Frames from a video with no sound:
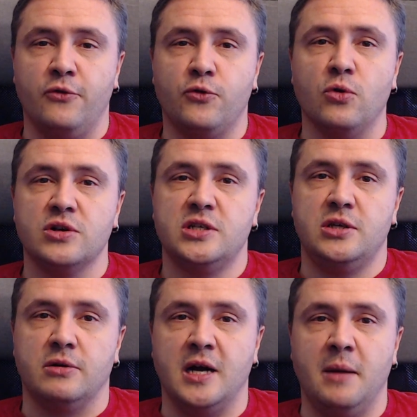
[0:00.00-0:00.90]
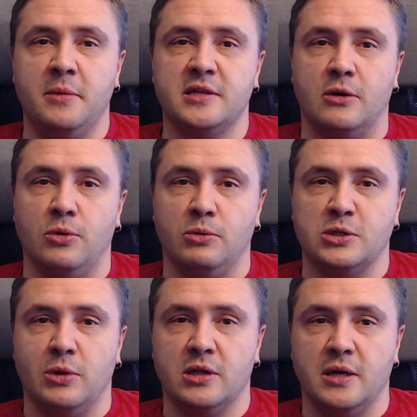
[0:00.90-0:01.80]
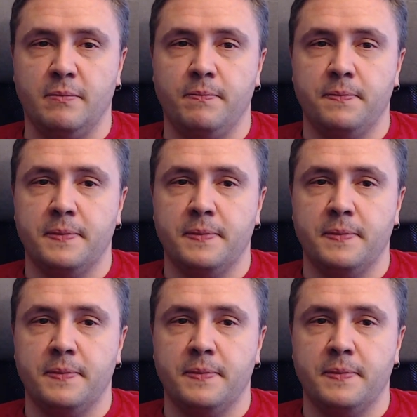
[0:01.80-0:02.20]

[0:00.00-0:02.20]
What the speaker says: of course, your comments are always welcome.